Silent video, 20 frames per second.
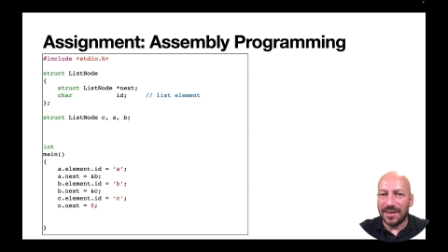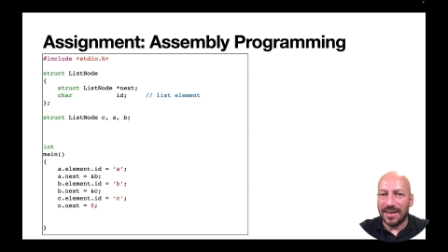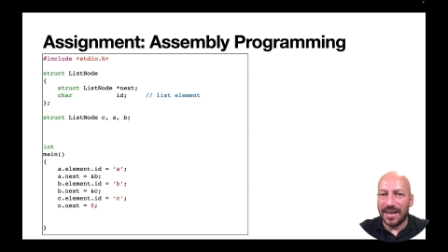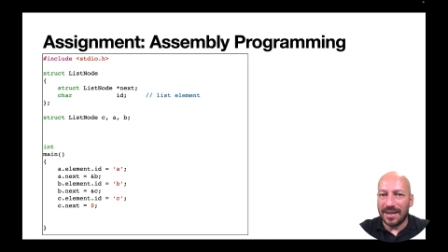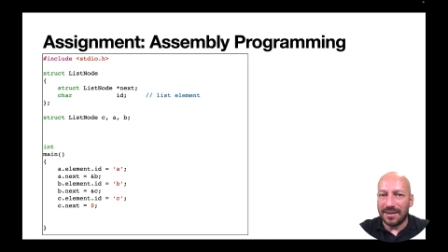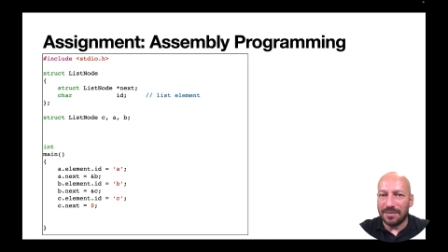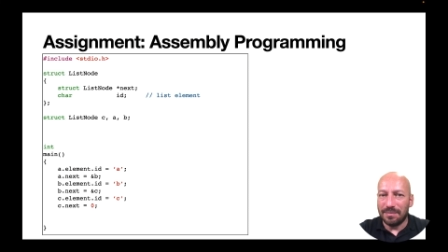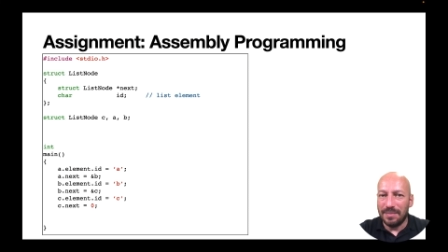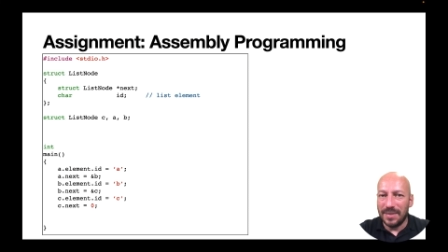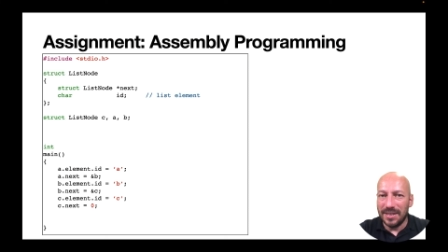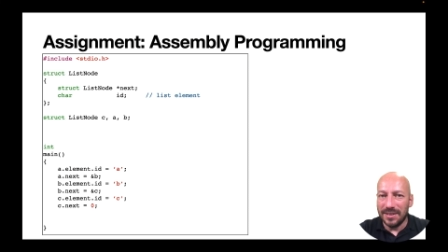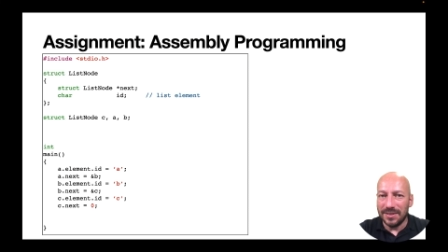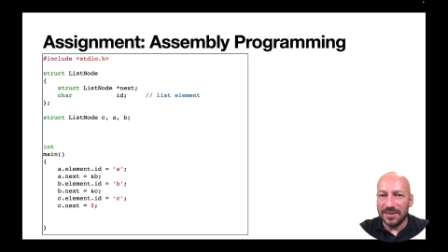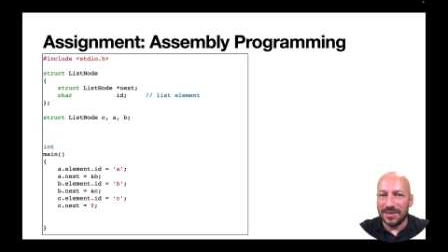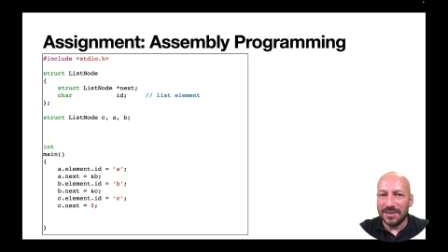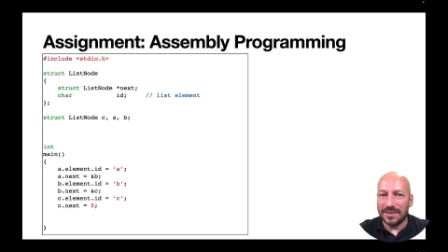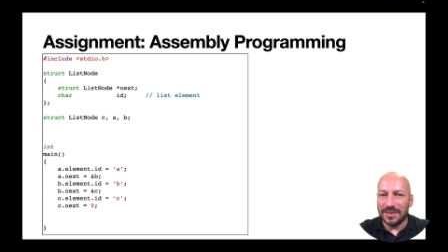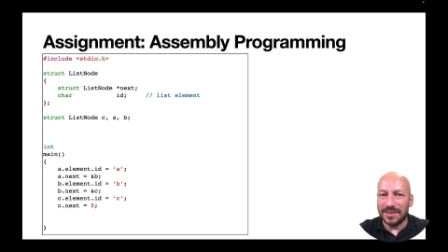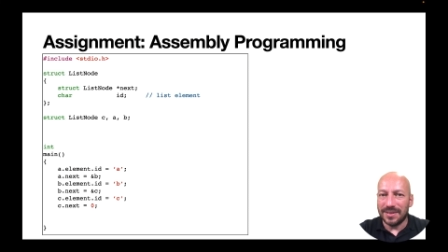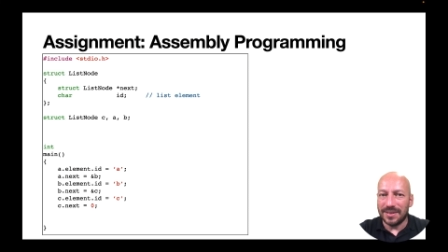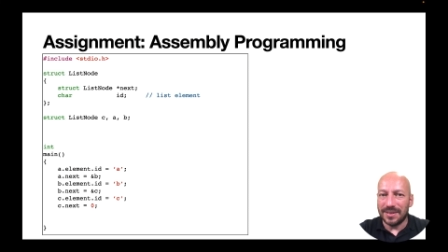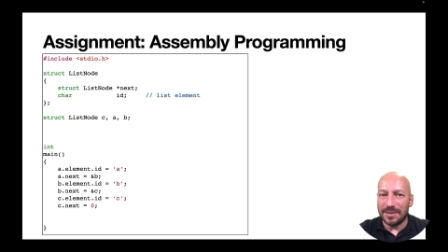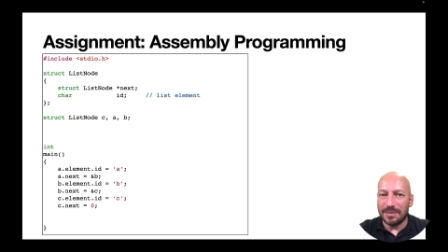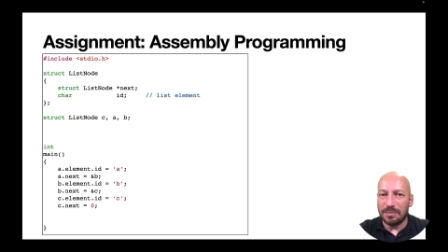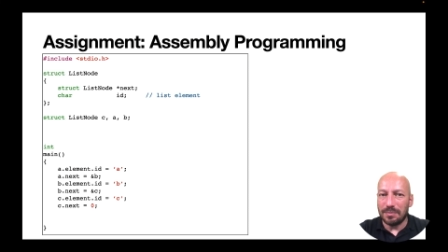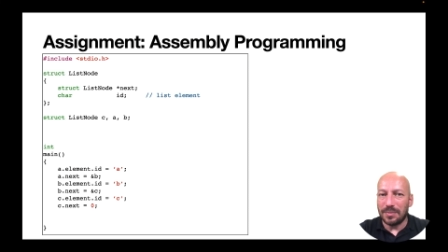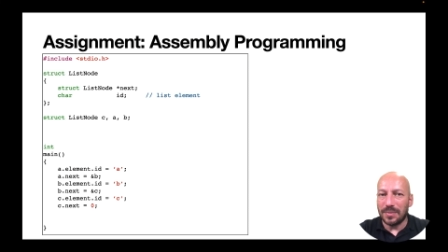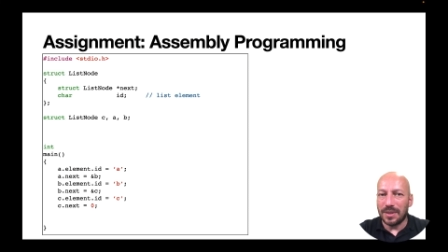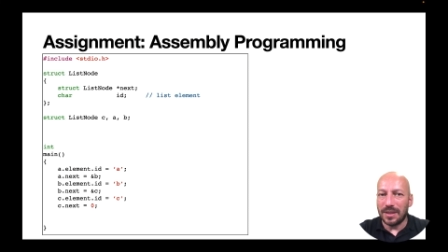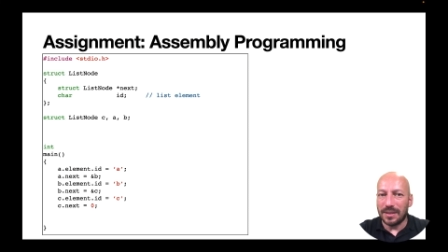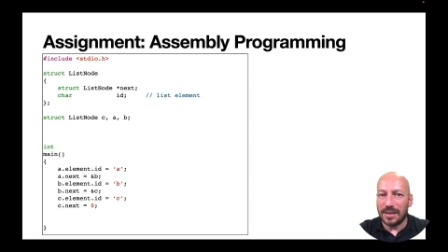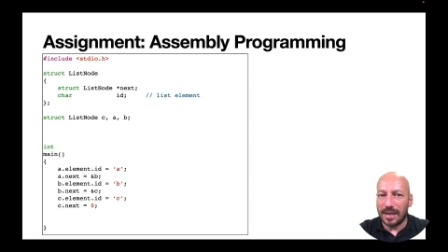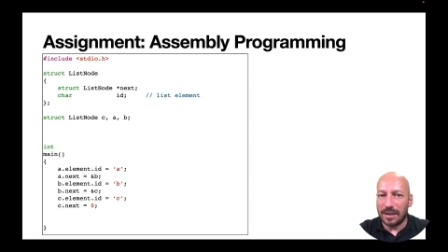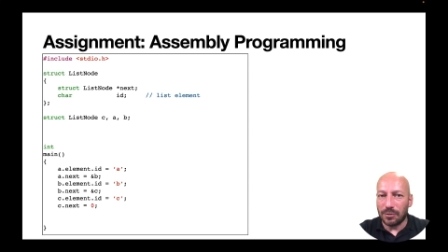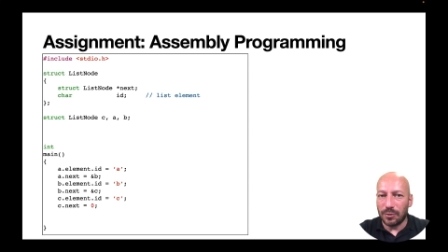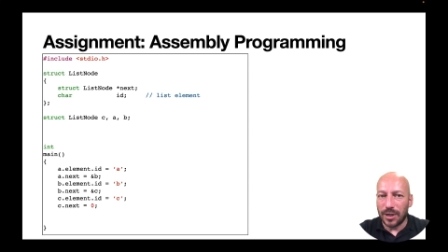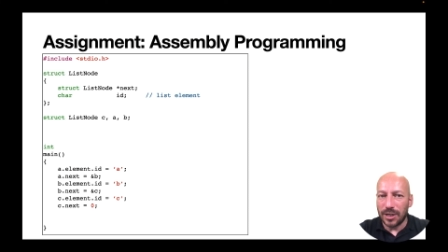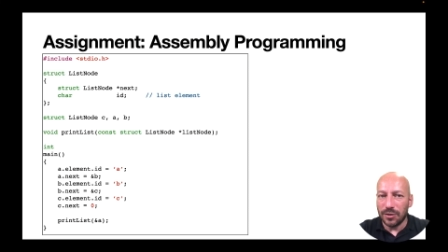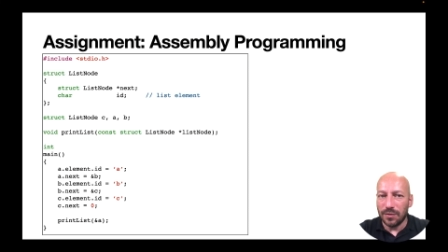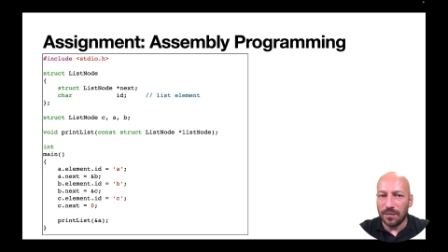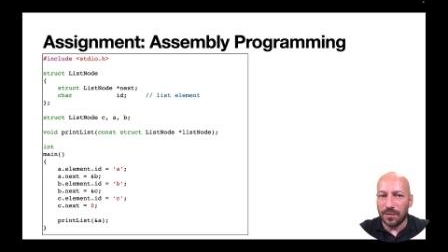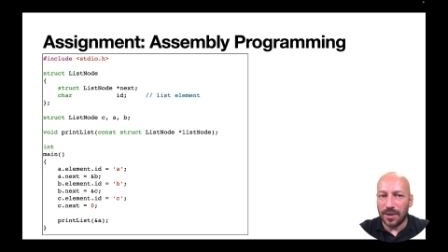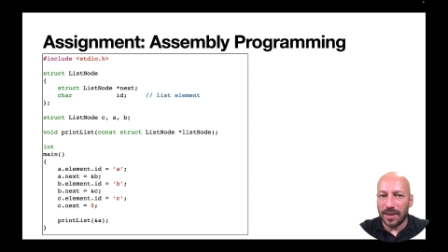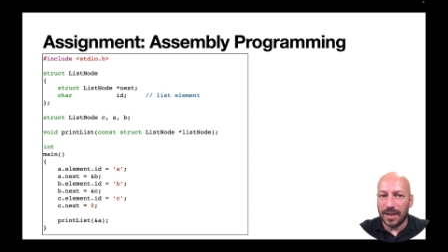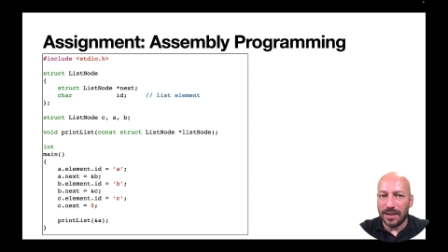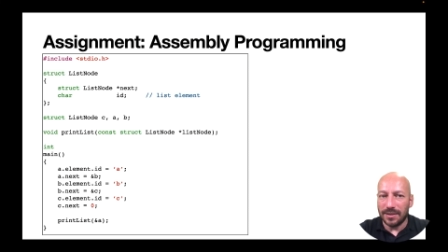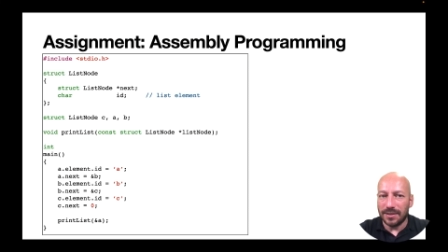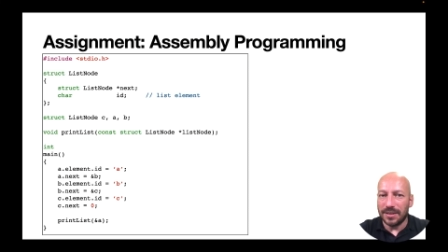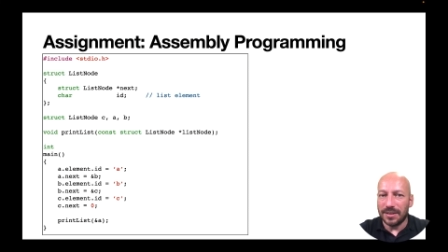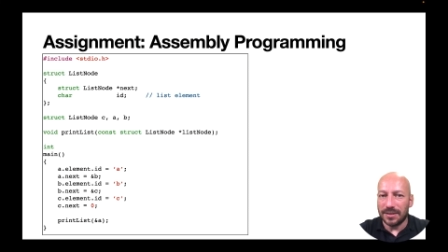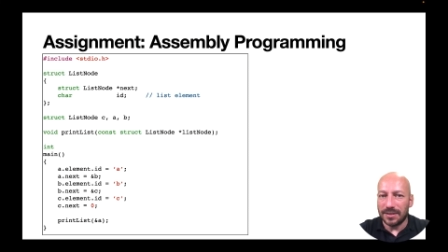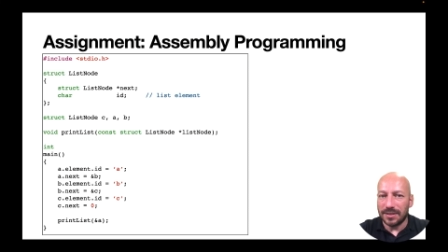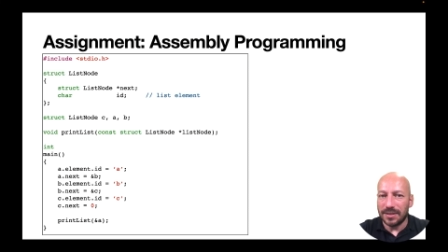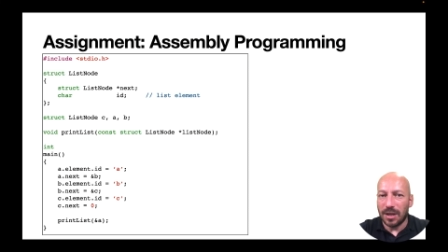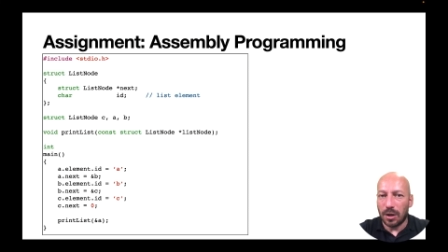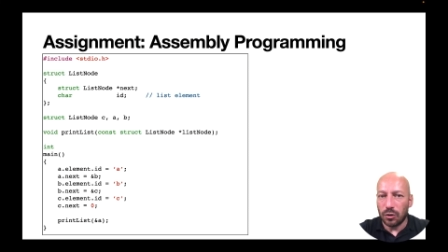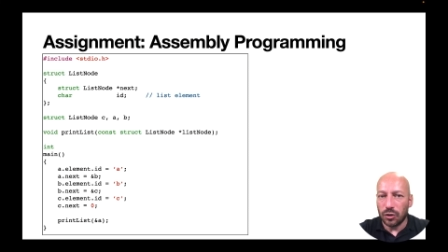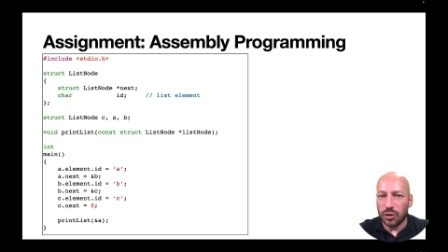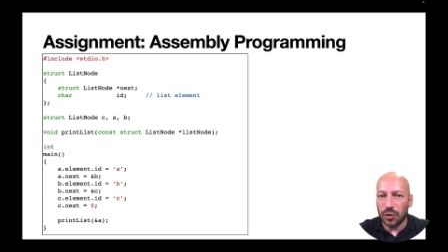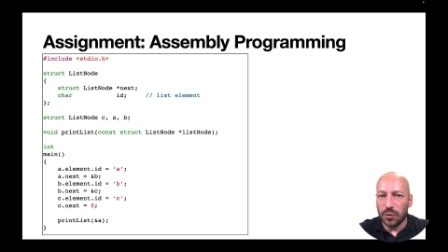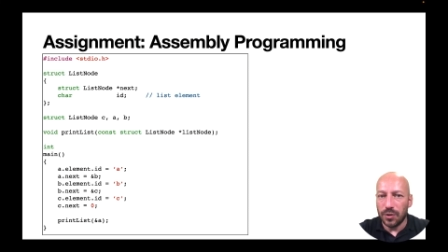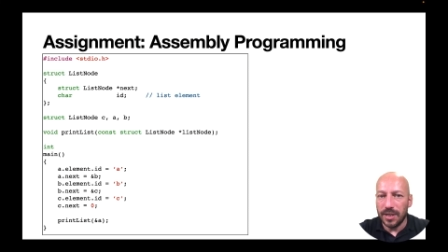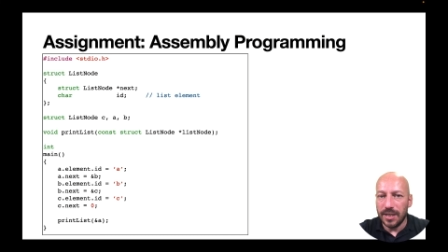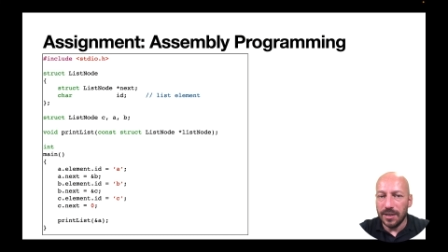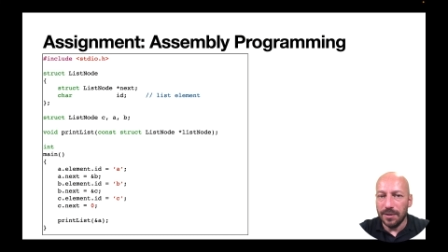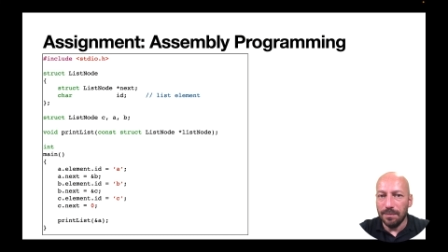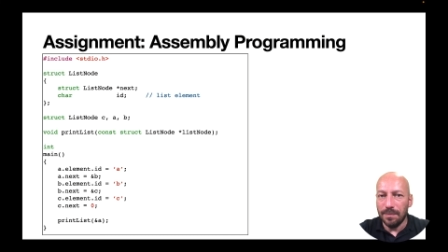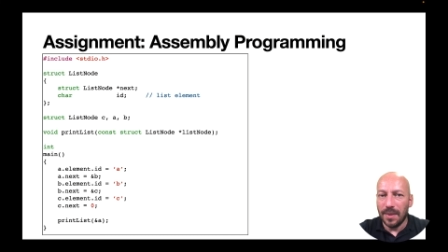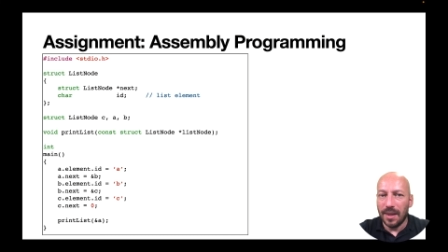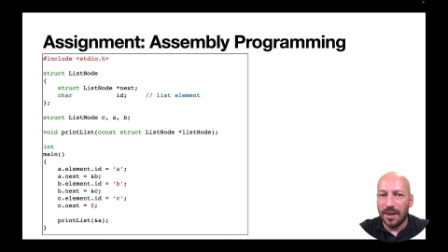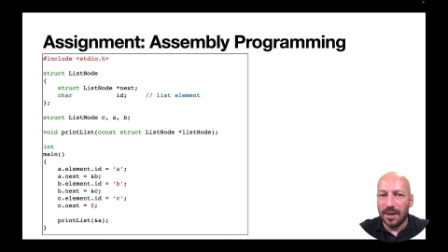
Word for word: That means um, the declaration for that is now shown here.